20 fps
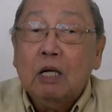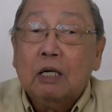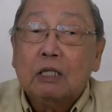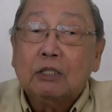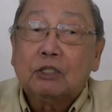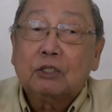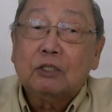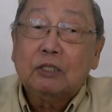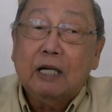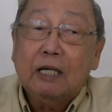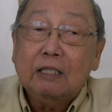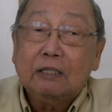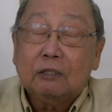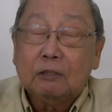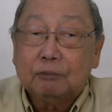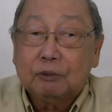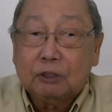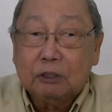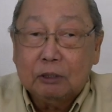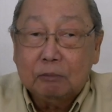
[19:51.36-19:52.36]
The
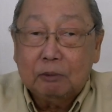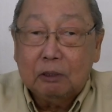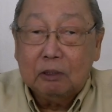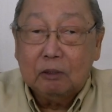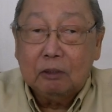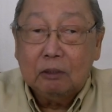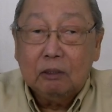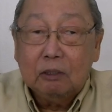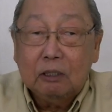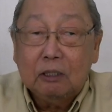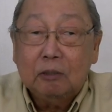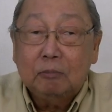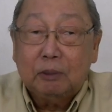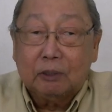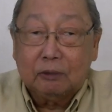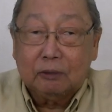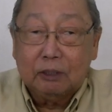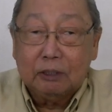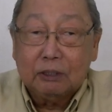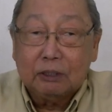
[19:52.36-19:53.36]
state of civil
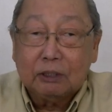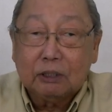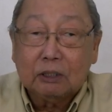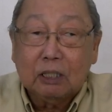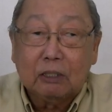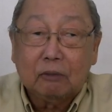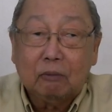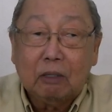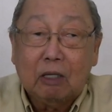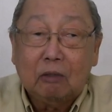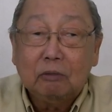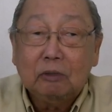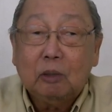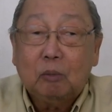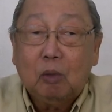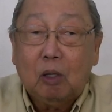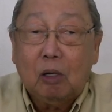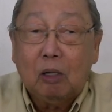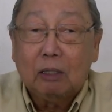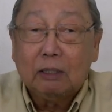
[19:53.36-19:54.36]
liberties around
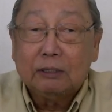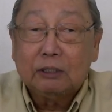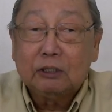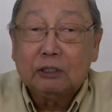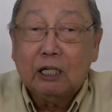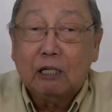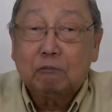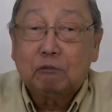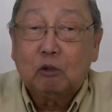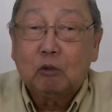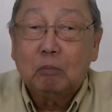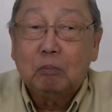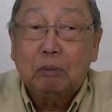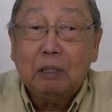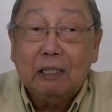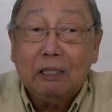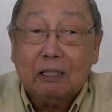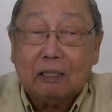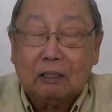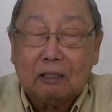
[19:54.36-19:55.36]
the world is therefore
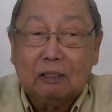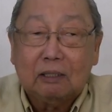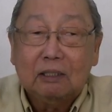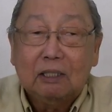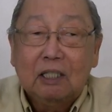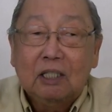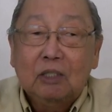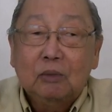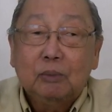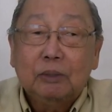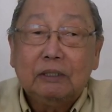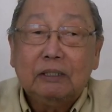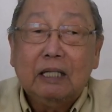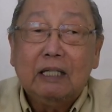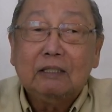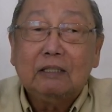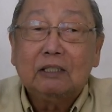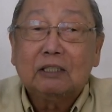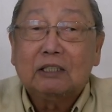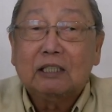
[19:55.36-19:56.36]
bleak, with
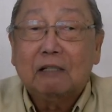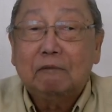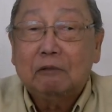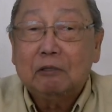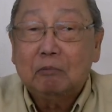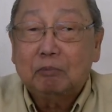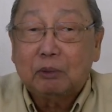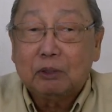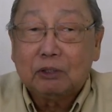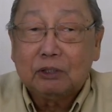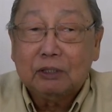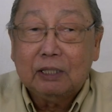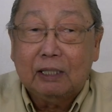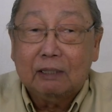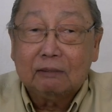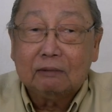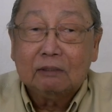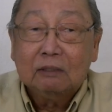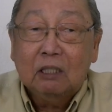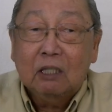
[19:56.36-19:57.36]

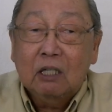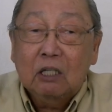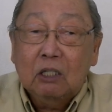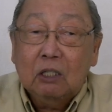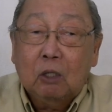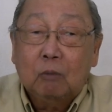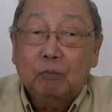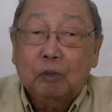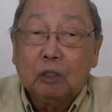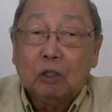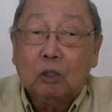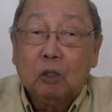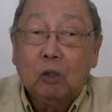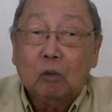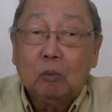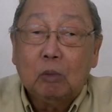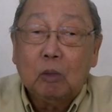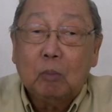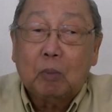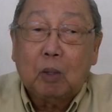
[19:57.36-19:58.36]
87% of the
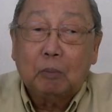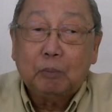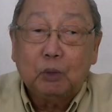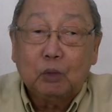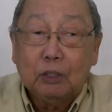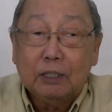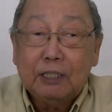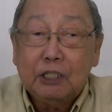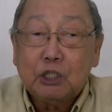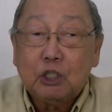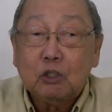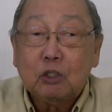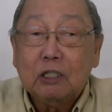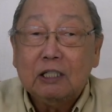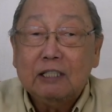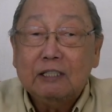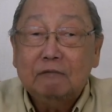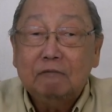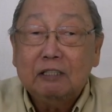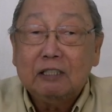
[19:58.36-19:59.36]
global
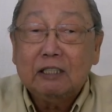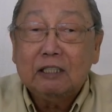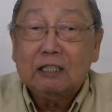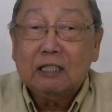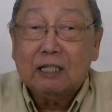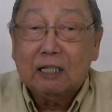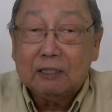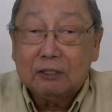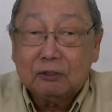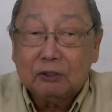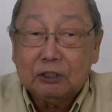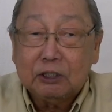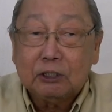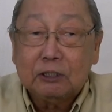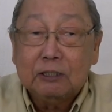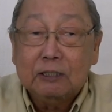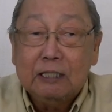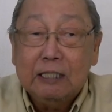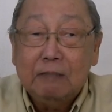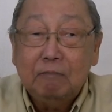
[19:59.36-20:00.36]
population living in
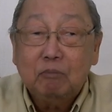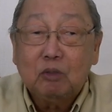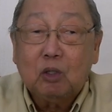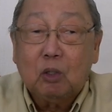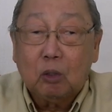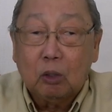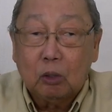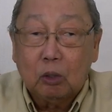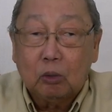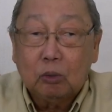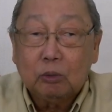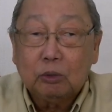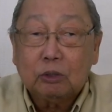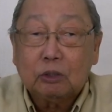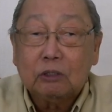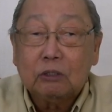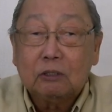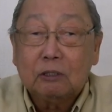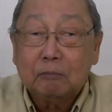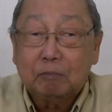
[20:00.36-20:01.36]
countries deemed
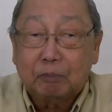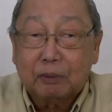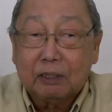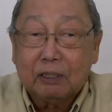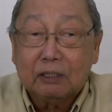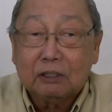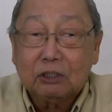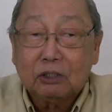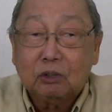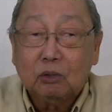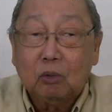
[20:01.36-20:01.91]
closed, repressed,